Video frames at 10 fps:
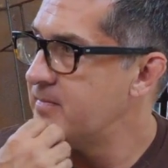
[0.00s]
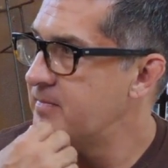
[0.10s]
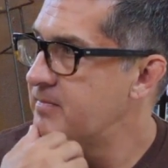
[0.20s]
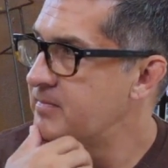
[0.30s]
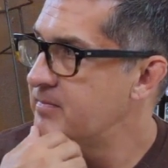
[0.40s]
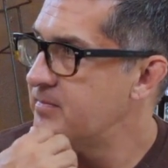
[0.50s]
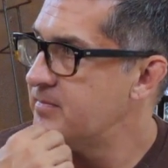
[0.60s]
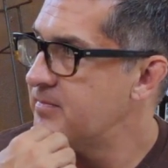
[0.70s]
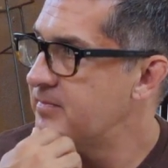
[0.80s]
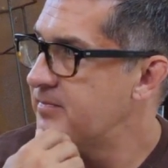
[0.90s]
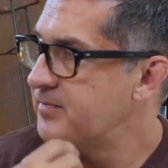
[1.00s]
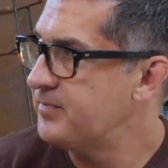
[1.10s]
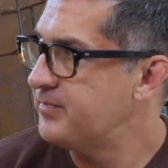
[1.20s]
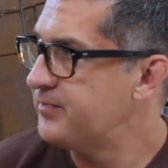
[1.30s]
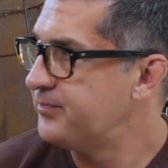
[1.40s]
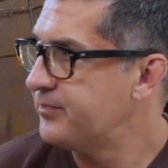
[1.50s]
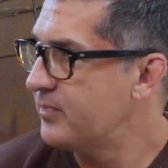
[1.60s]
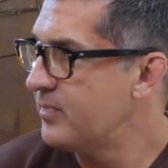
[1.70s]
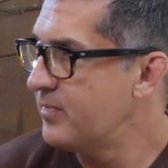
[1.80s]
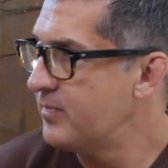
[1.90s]

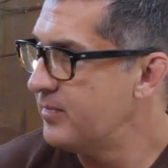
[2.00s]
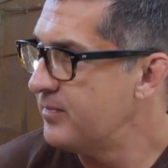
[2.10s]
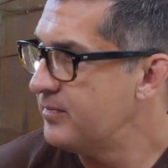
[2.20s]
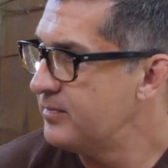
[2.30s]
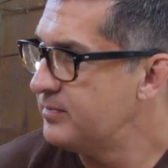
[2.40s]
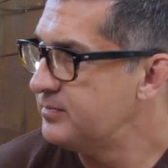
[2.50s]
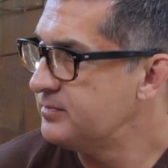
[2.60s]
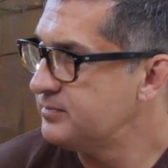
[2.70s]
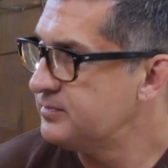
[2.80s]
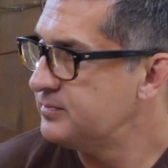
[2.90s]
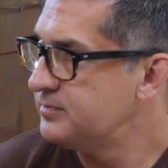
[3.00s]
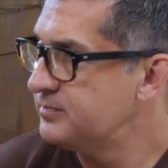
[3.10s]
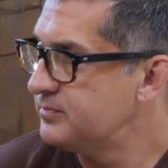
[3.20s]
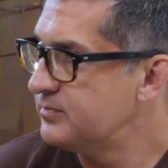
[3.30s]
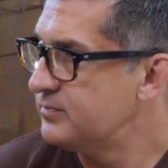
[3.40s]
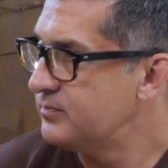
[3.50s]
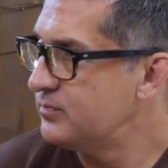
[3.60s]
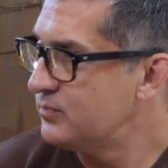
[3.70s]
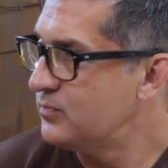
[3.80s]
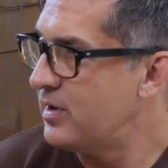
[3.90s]
This person isn't speaking.